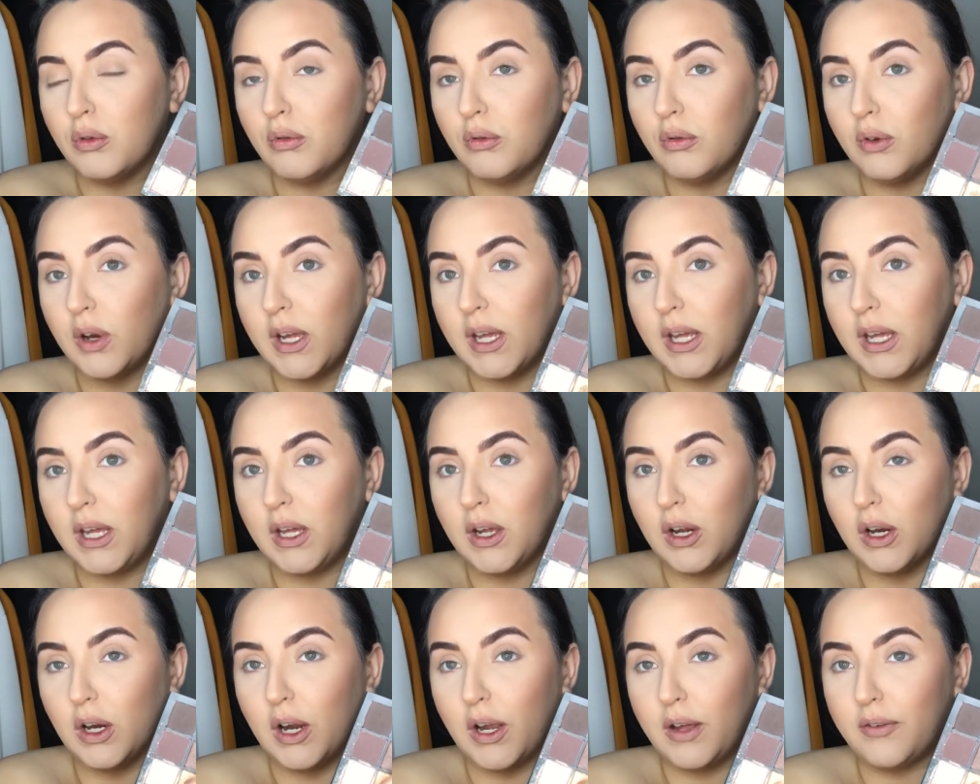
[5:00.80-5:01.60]
right
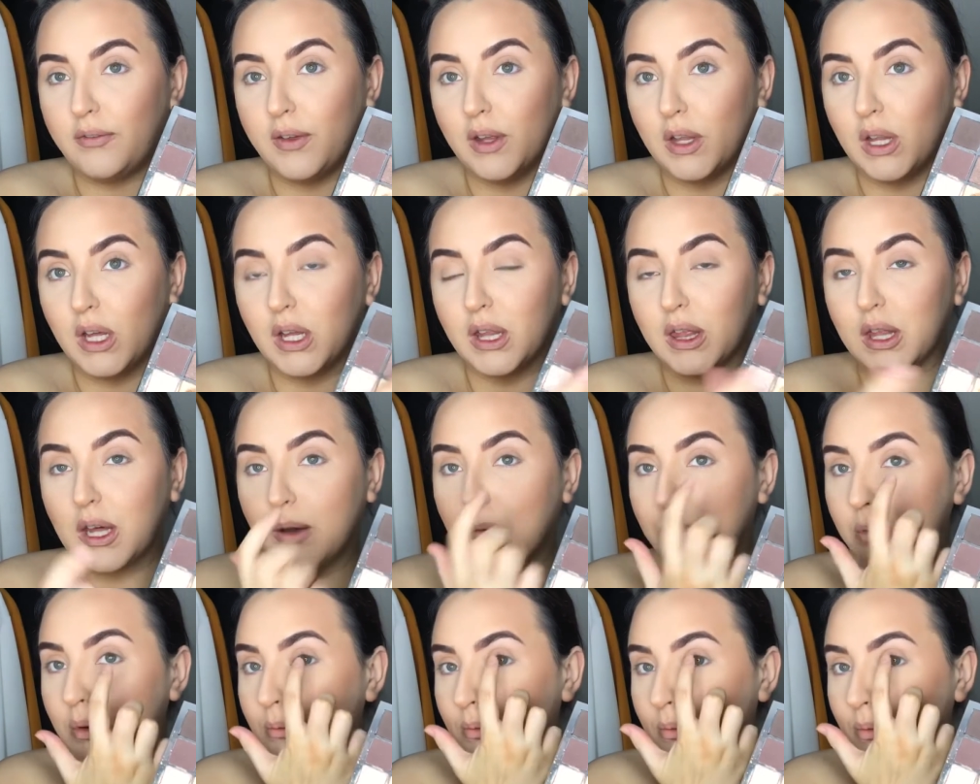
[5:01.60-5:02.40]
here. I feel like
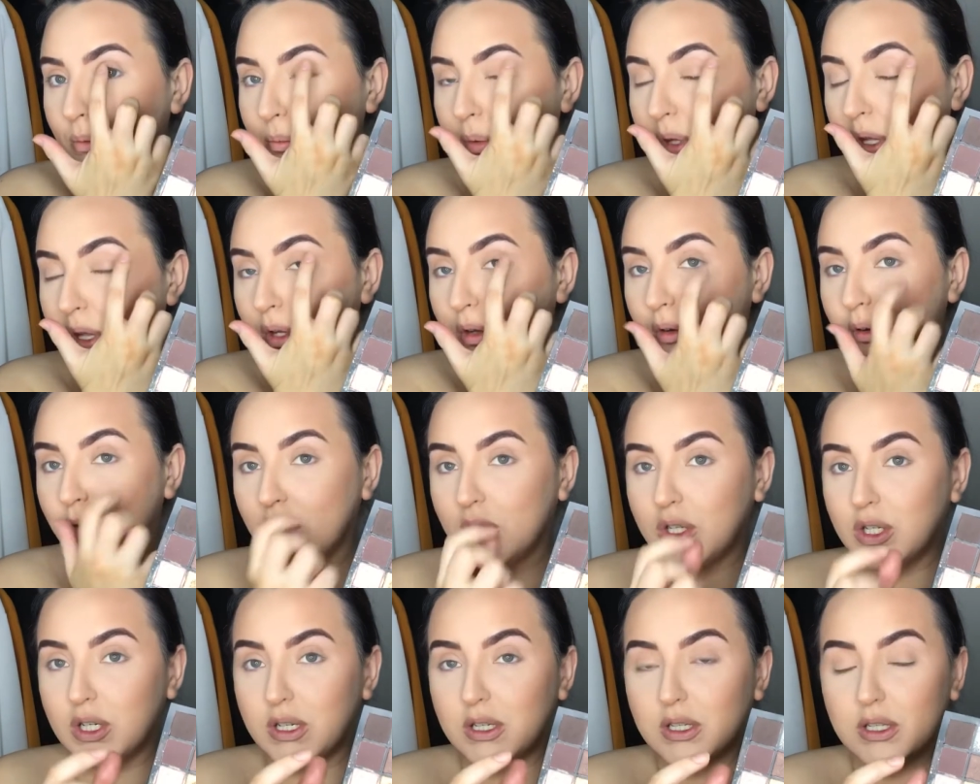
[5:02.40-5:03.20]
that one will be the
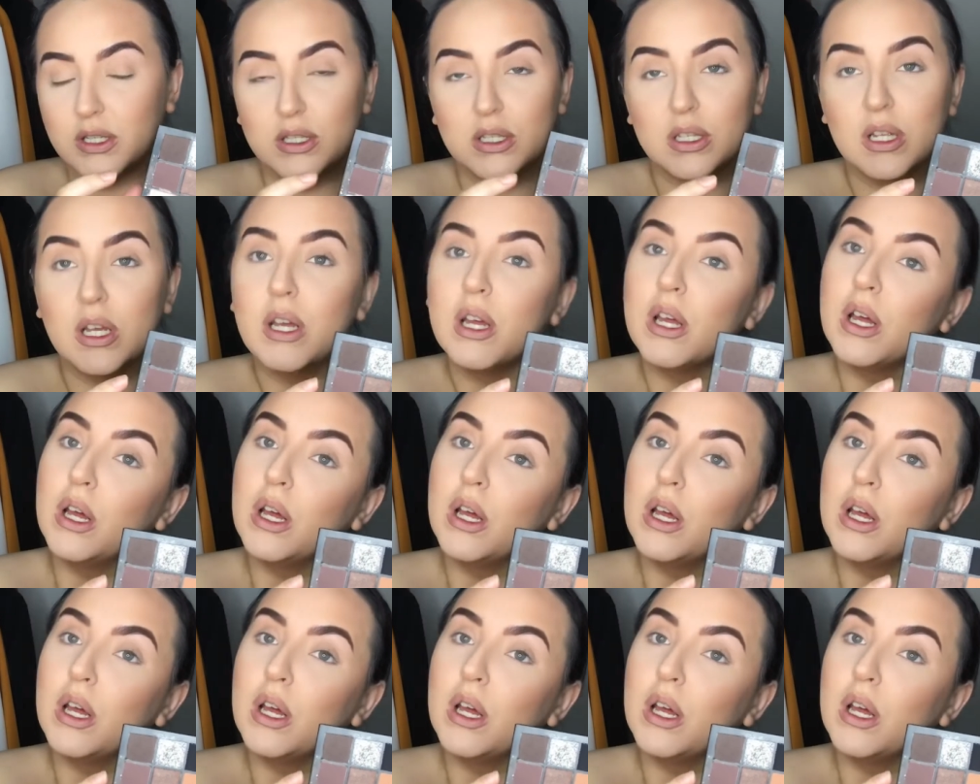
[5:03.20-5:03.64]
gorgeous